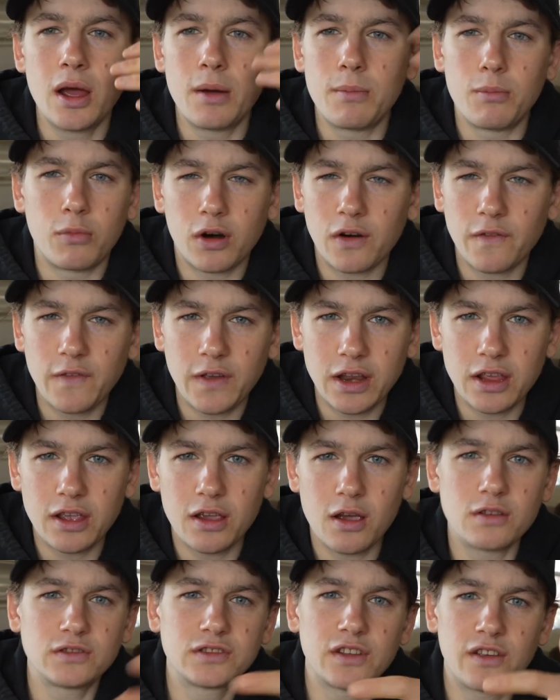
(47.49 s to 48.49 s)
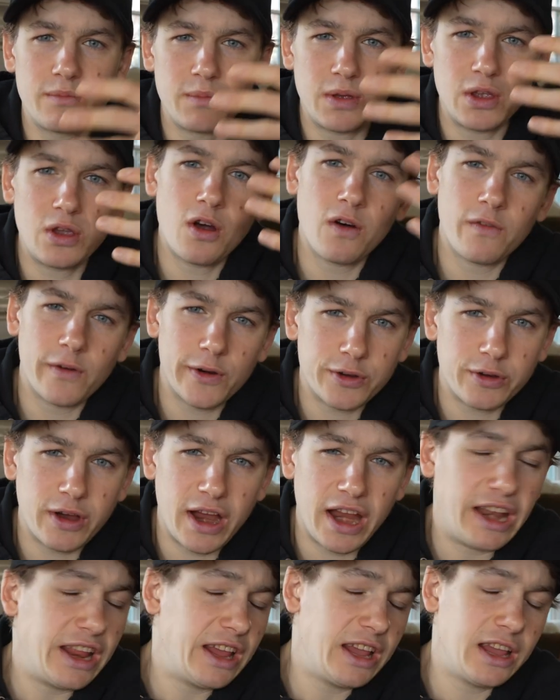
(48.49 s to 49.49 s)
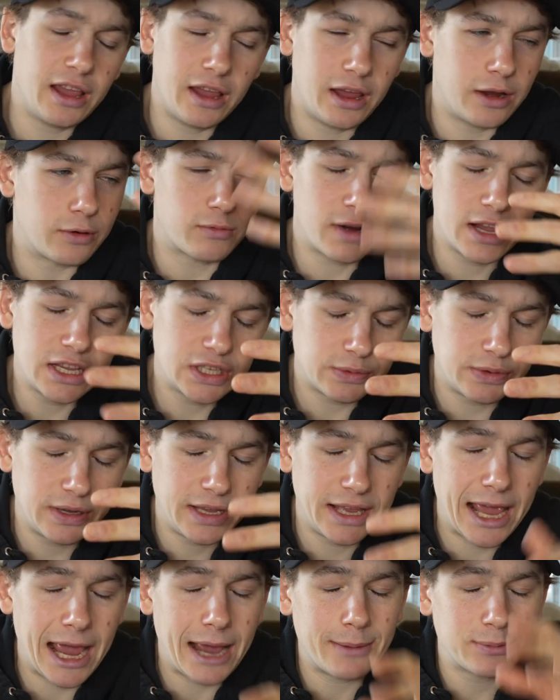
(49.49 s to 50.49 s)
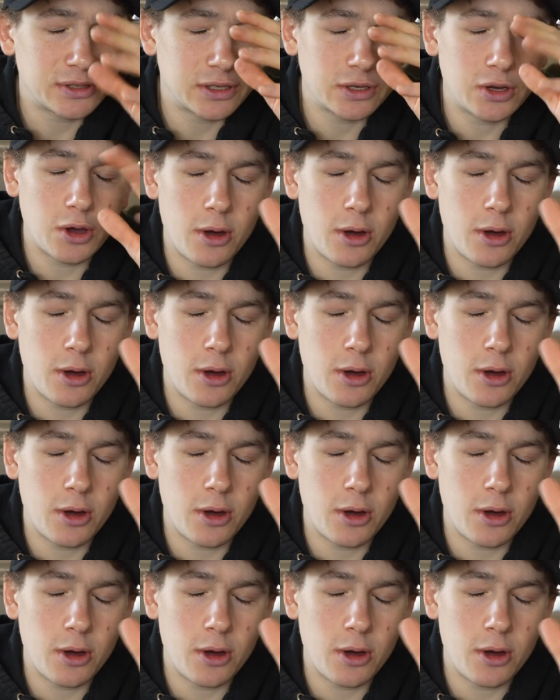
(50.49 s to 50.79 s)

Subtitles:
more videos of me overtraining and race recaps,